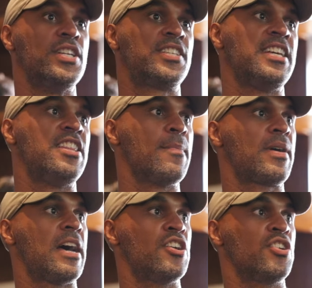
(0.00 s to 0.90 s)
to see them
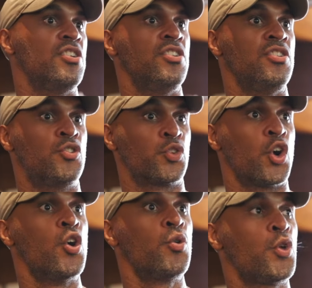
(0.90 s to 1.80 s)
kind of
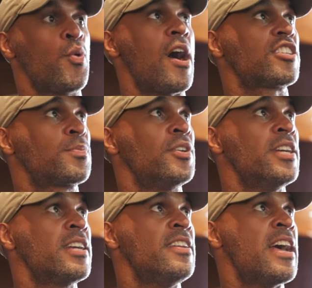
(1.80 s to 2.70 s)
grow throughout
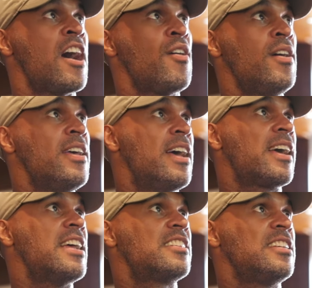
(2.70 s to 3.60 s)
spring and now, and
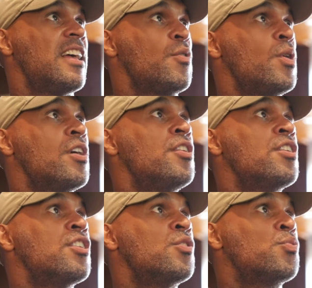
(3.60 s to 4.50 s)
kind of see like where their